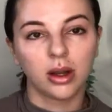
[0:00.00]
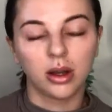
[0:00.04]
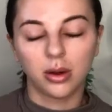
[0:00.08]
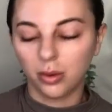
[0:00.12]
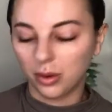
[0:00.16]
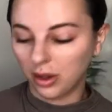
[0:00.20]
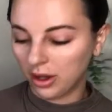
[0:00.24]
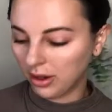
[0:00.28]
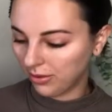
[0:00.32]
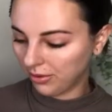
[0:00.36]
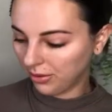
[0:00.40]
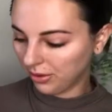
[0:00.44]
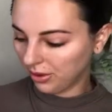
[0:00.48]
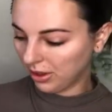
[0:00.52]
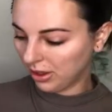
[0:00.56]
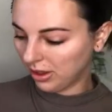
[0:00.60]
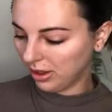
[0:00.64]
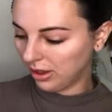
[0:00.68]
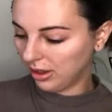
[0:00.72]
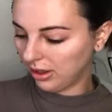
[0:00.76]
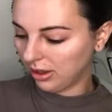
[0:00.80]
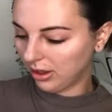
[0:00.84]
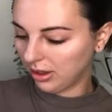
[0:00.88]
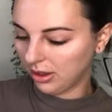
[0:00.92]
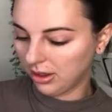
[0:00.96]
whatever
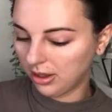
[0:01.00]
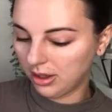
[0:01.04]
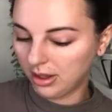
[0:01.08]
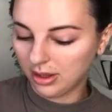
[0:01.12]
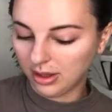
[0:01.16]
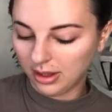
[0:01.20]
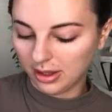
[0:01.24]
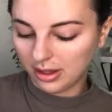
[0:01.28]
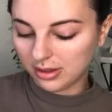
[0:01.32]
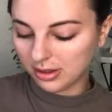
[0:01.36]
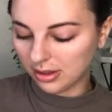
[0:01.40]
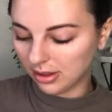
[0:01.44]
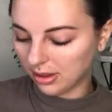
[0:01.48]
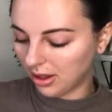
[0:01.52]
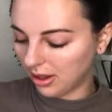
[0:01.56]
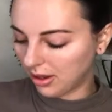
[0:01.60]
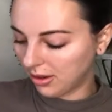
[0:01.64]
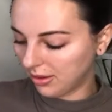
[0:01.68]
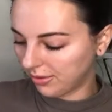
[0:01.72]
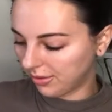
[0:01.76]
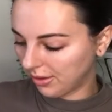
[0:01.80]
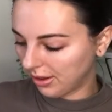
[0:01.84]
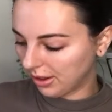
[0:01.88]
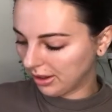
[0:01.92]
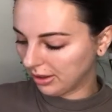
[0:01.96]
he, he likes a lot
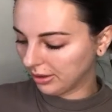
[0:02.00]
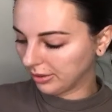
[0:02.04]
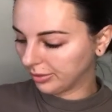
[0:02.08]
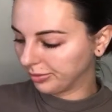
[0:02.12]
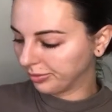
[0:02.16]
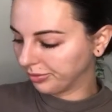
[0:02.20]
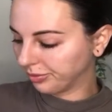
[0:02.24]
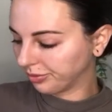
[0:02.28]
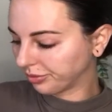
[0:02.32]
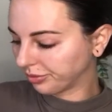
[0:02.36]
of, um,